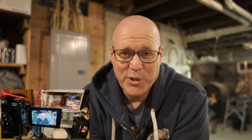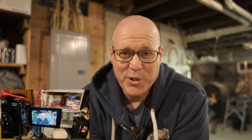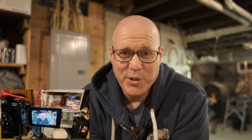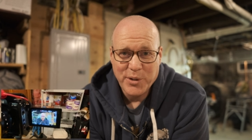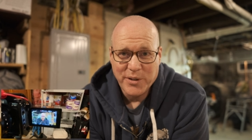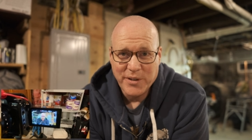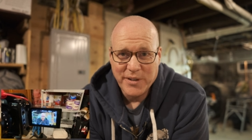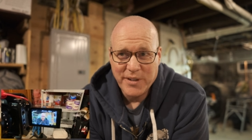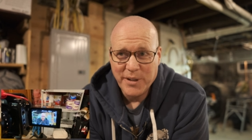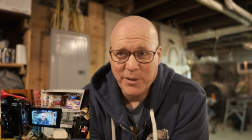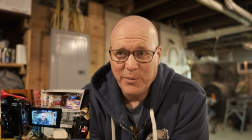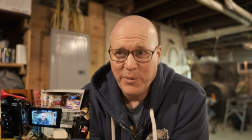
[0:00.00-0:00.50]
sure
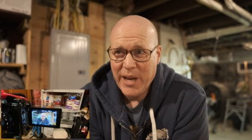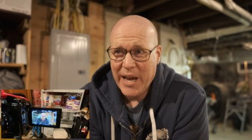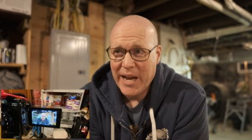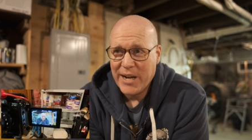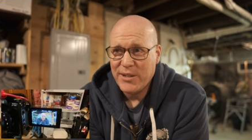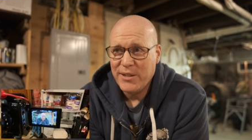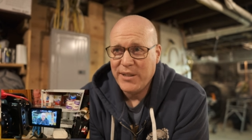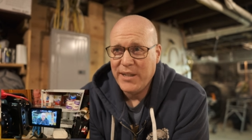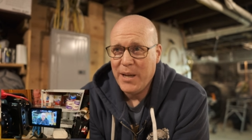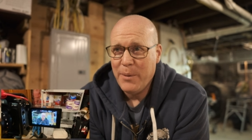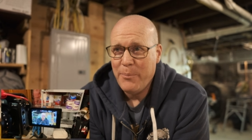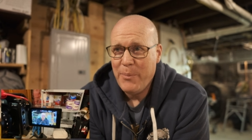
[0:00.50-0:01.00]
until we
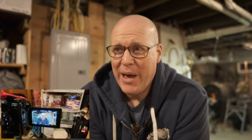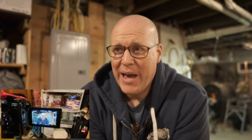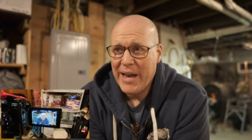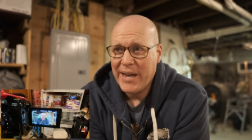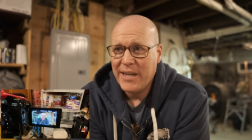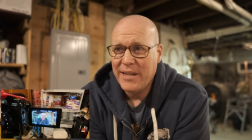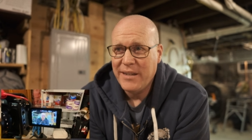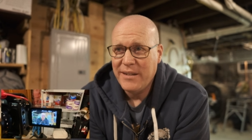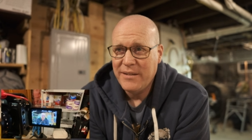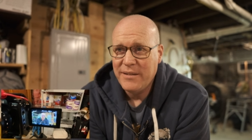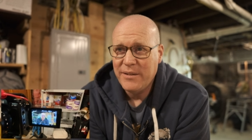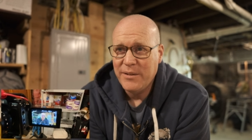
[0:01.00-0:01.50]
actually get
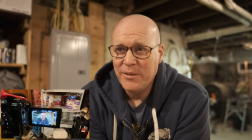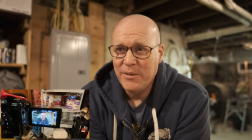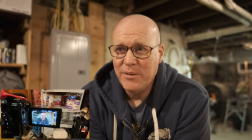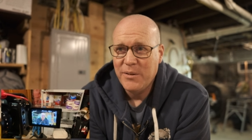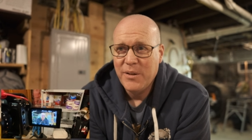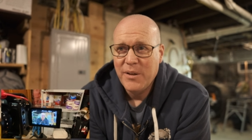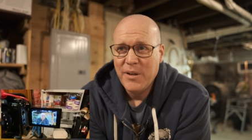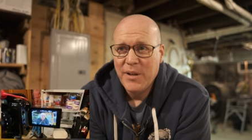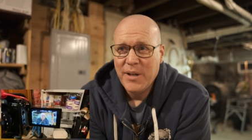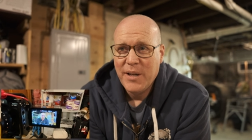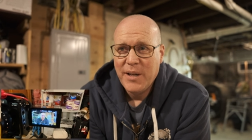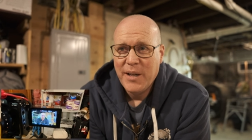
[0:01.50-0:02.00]
back into
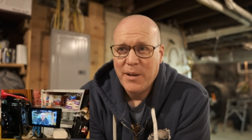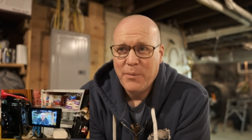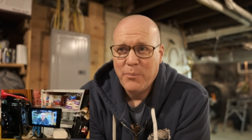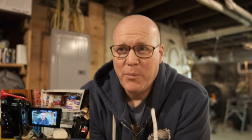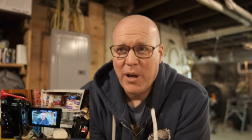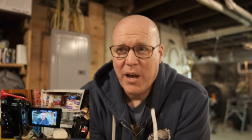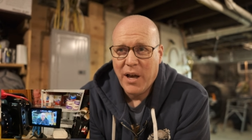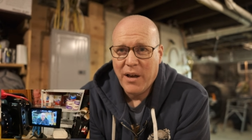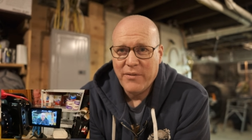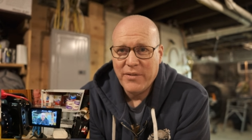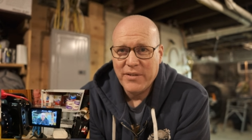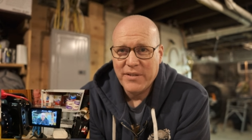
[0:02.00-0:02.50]

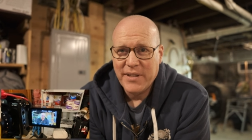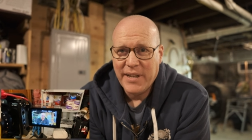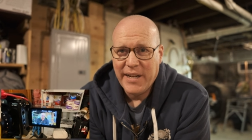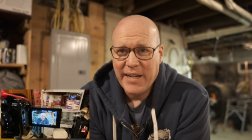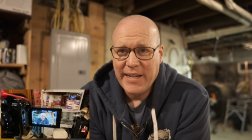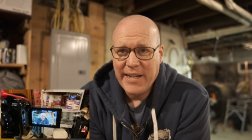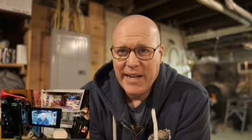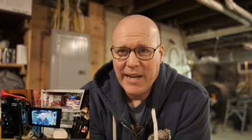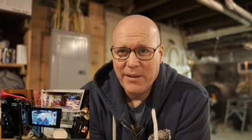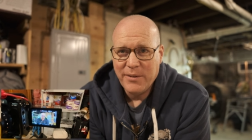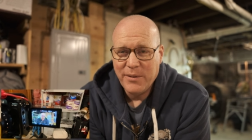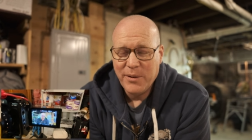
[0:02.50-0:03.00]
my office and I
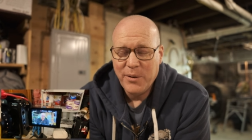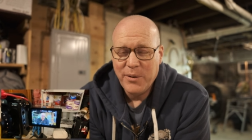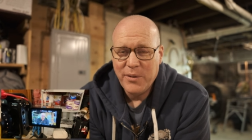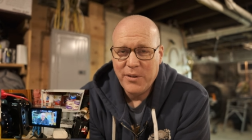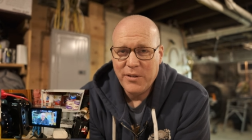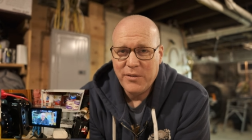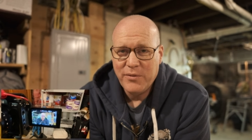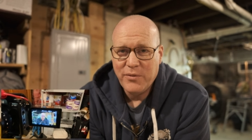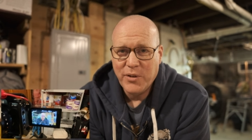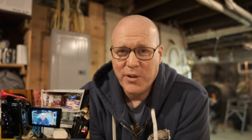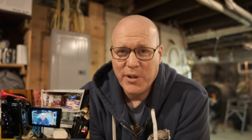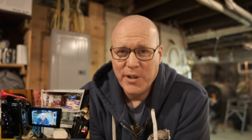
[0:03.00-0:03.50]
download
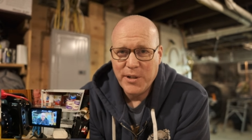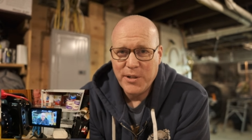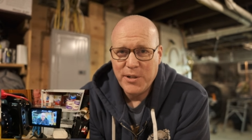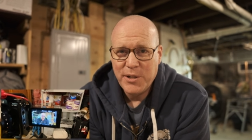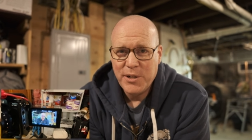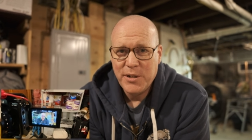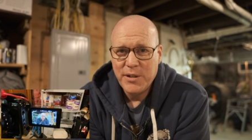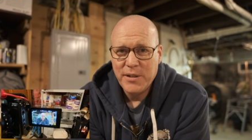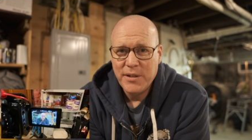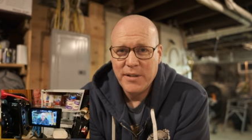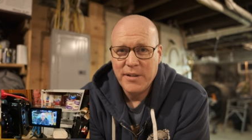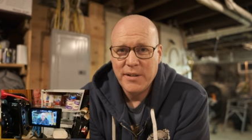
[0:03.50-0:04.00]
this footage
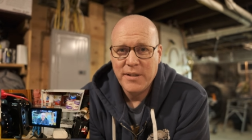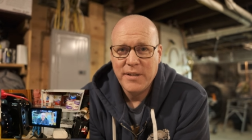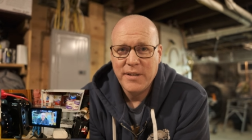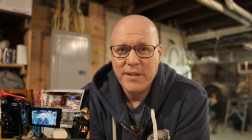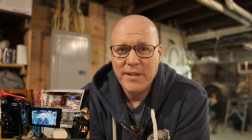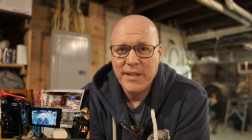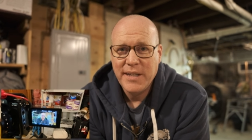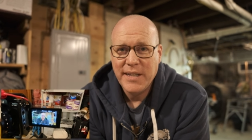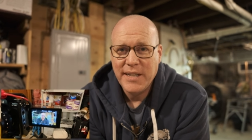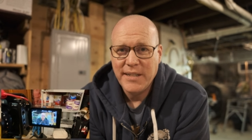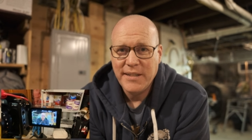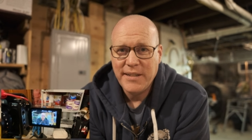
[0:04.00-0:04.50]

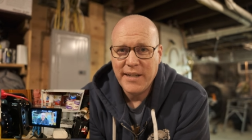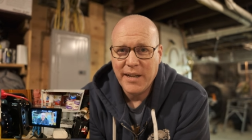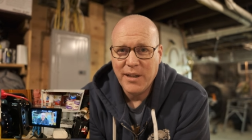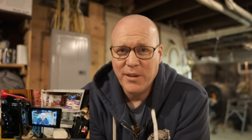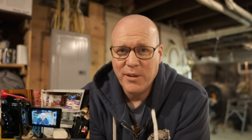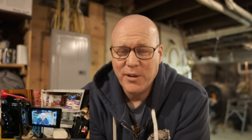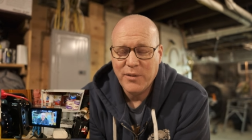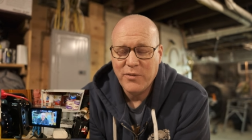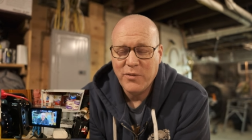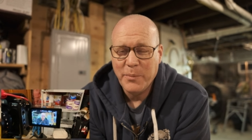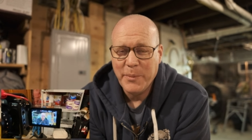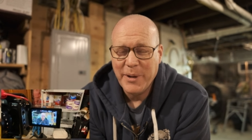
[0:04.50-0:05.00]
and take a
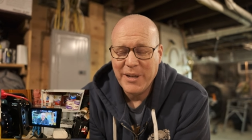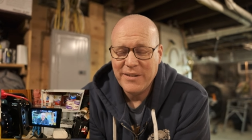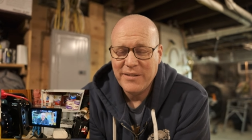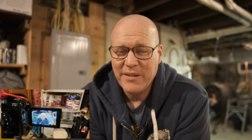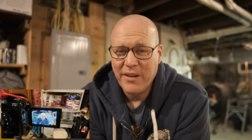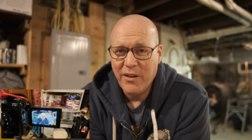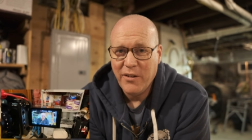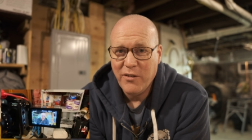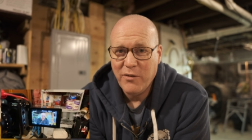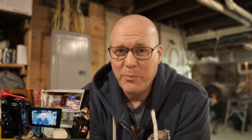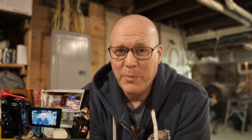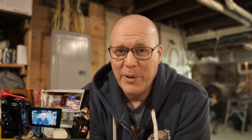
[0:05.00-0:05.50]
look for
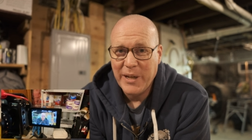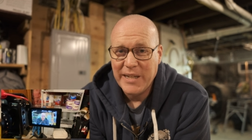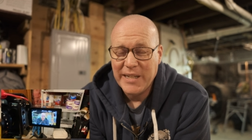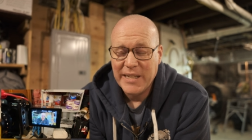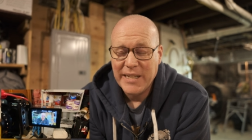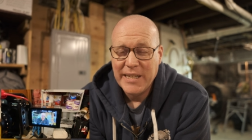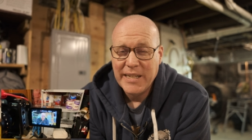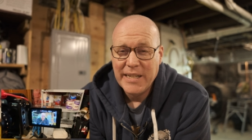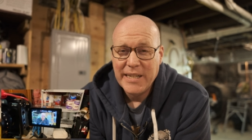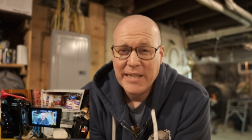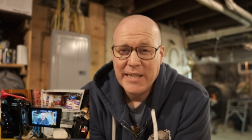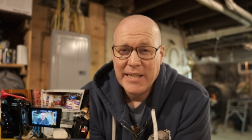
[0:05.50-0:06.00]
myself. But
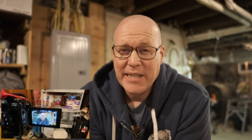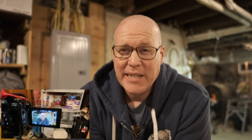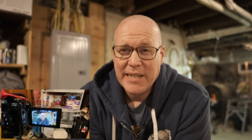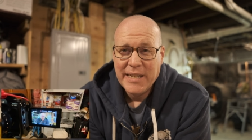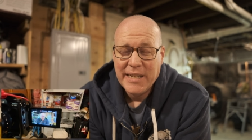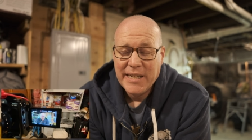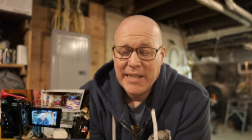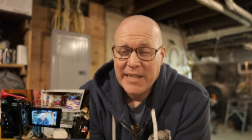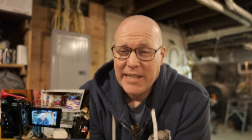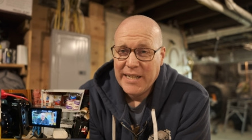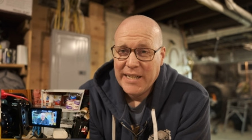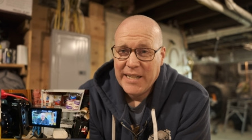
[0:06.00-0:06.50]

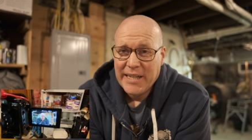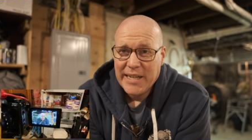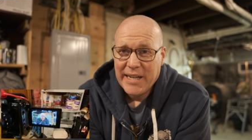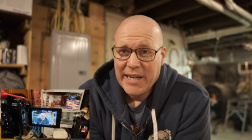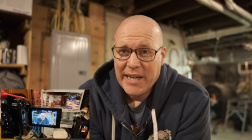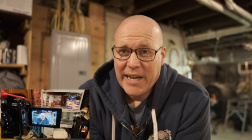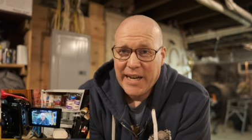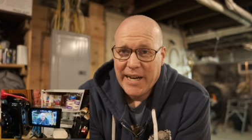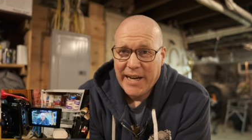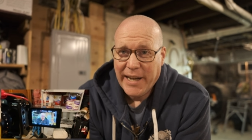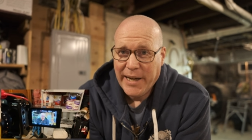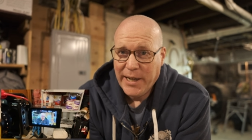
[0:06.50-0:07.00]

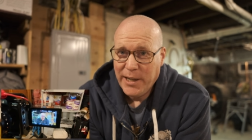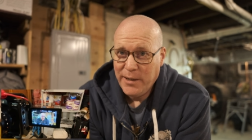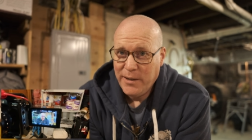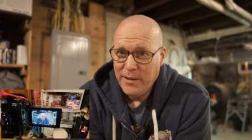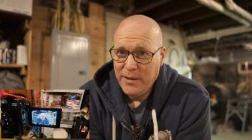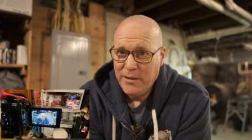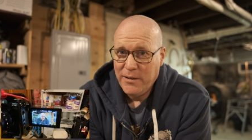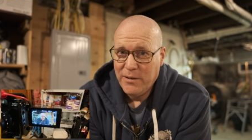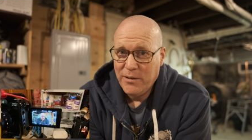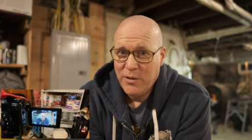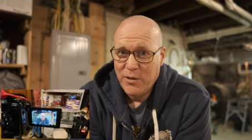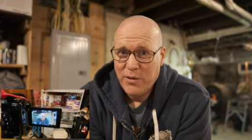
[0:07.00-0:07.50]
I don't
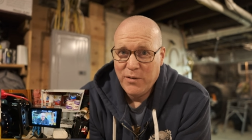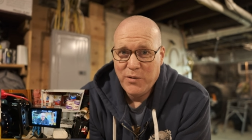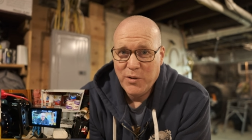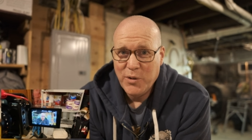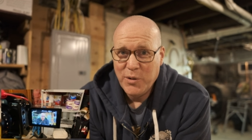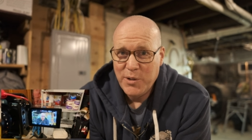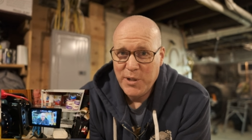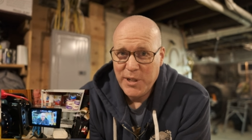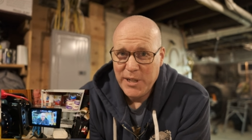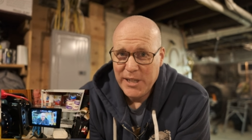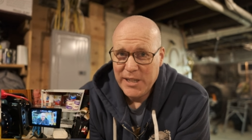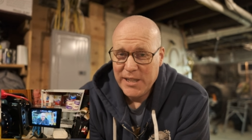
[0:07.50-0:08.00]
know,
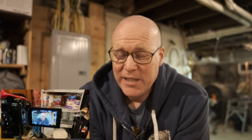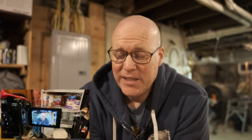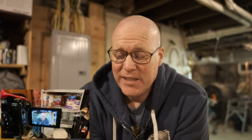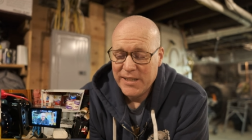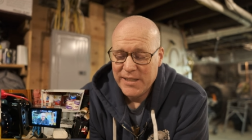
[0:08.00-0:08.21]
Fuji,